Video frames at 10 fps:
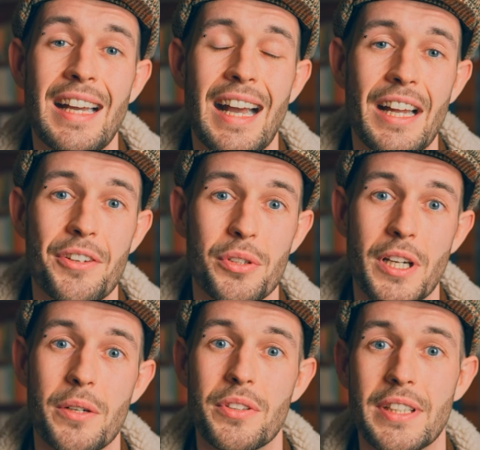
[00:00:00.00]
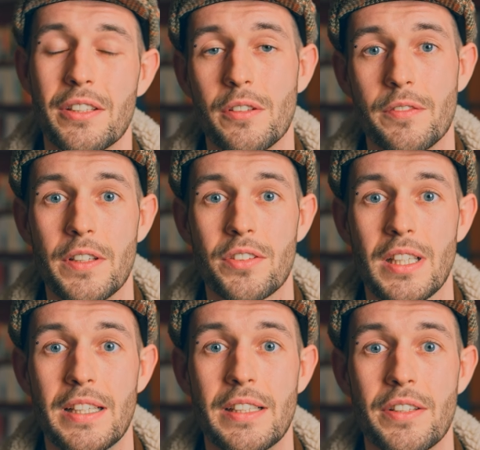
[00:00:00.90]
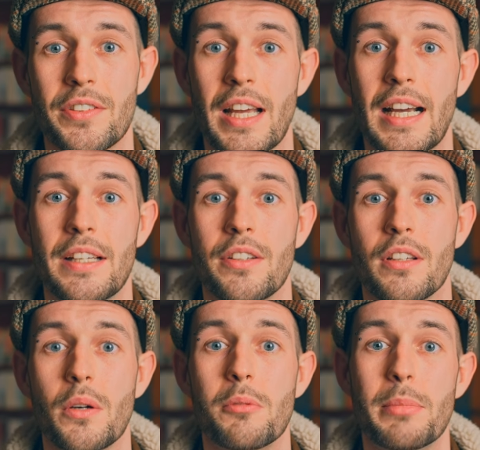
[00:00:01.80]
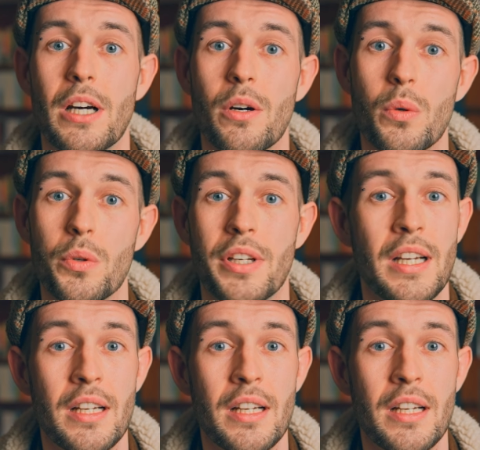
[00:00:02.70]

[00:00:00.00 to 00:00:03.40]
and you're going to get your first clients, and lo and behold,